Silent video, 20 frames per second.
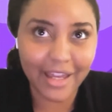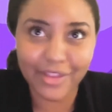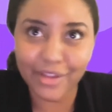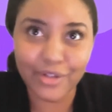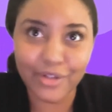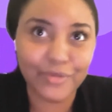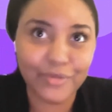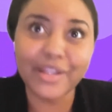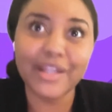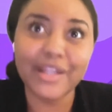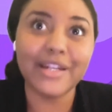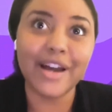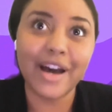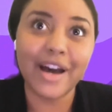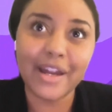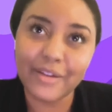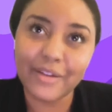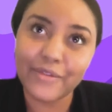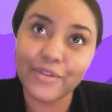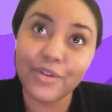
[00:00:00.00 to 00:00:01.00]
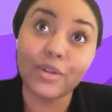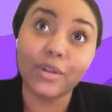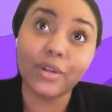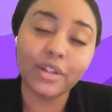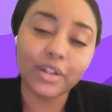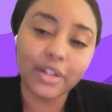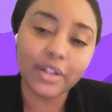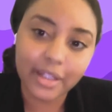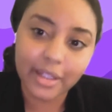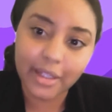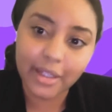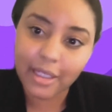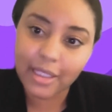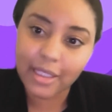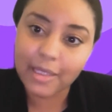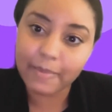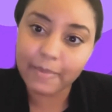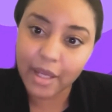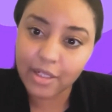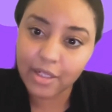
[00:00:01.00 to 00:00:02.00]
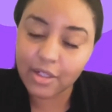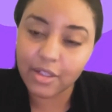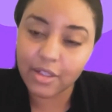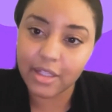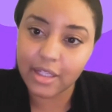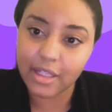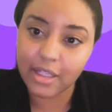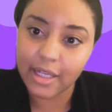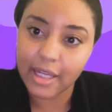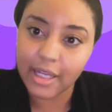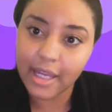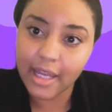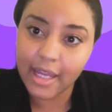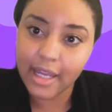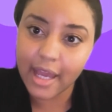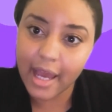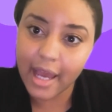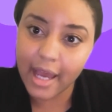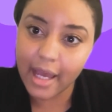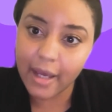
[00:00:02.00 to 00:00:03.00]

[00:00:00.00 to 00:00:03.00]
And there's really not, if you're looking, especially